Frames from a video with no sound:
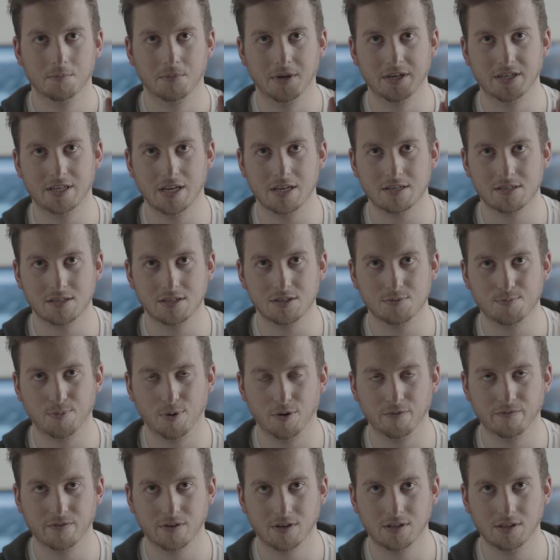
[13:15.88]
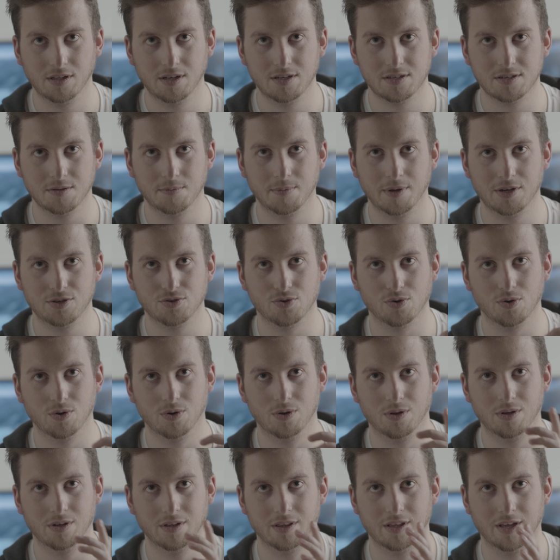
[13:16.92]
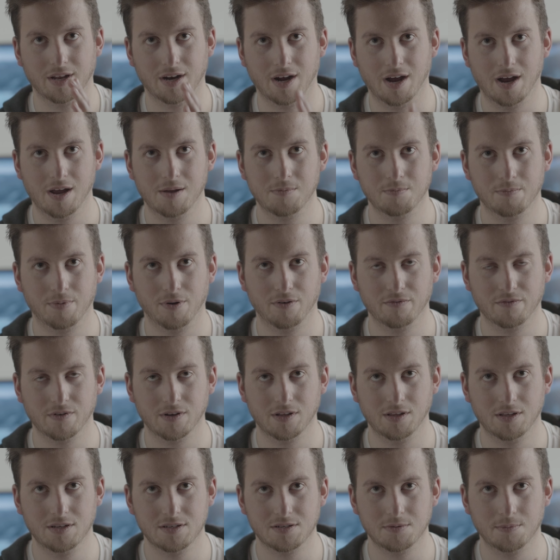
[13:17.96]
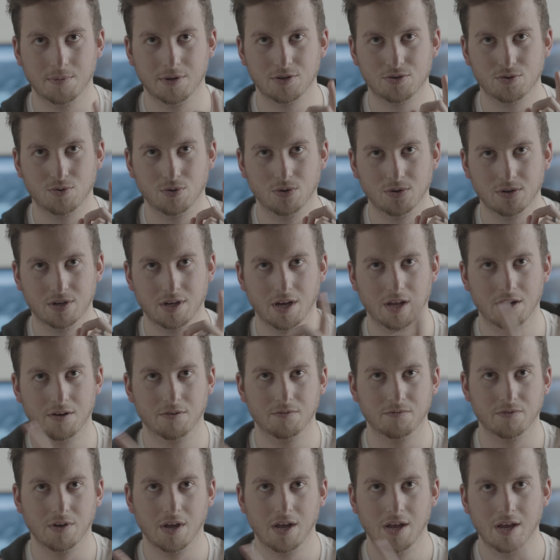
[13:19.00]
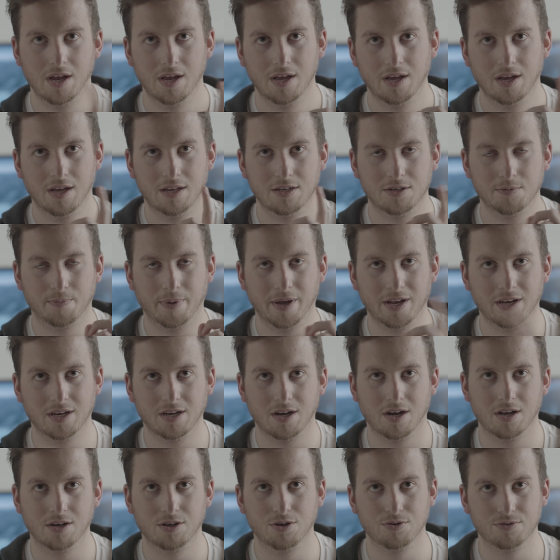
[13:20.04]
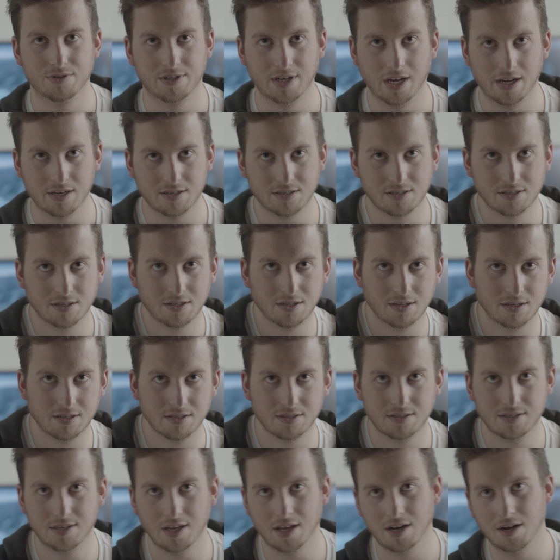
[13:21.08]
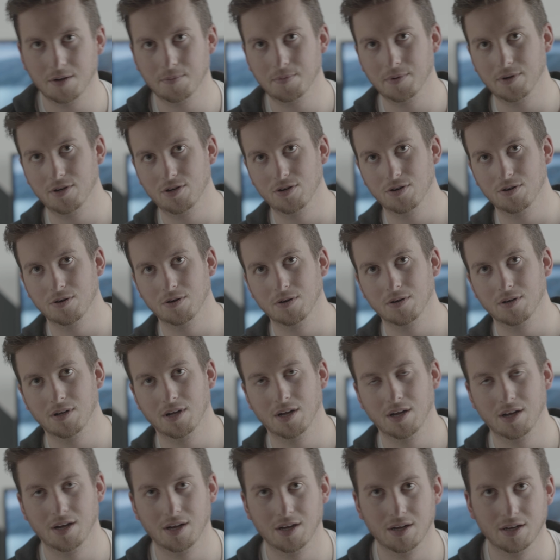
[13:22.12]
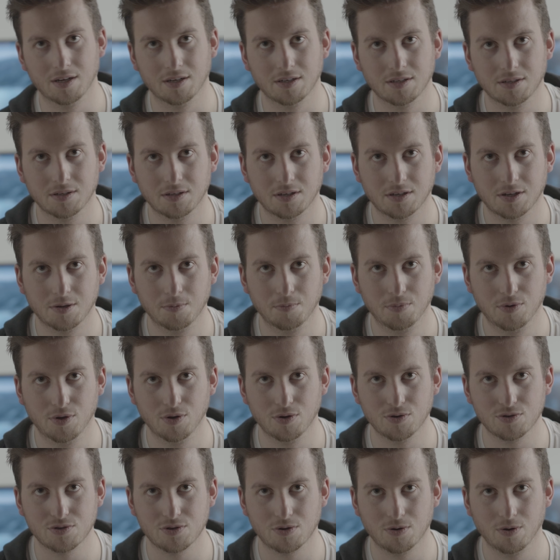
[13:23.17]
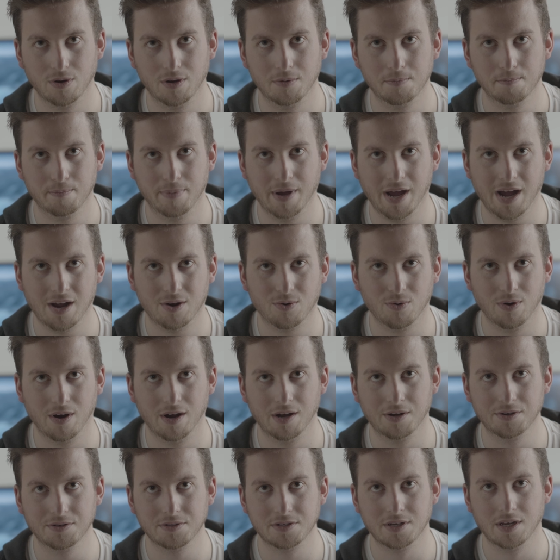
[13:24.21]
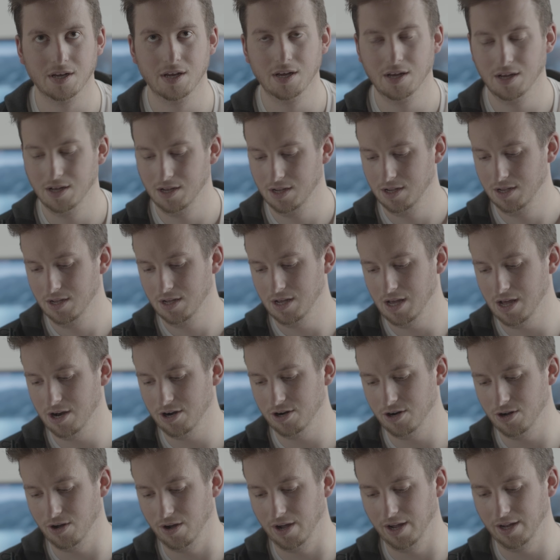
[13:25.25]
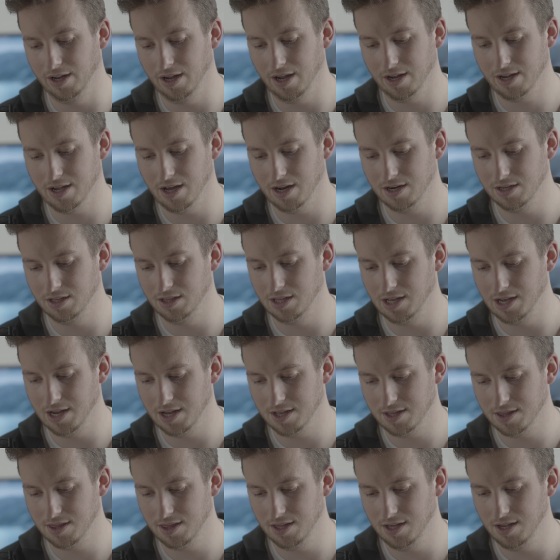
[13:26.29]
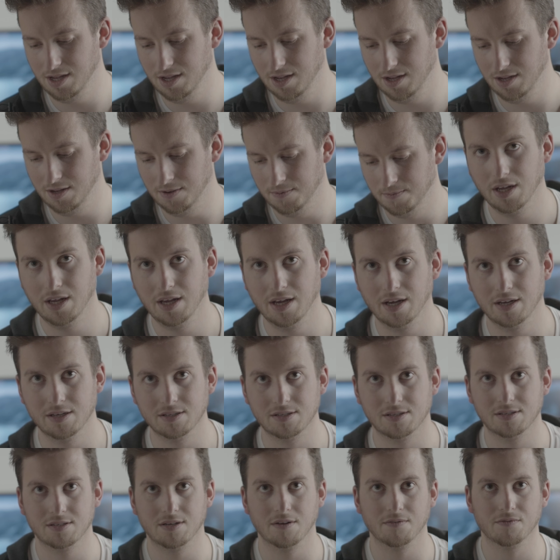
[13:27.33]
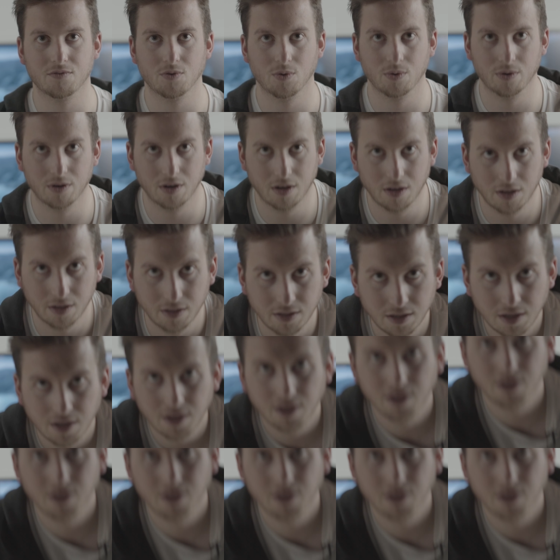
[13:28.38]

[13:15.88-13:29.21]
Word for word: my desk is perfectly symmetrical and then I'm perfectly symmetrical, kind of depending on your desk setup and your uh, computer screen background. I don't know, I, I kind of like the, he has stuff going on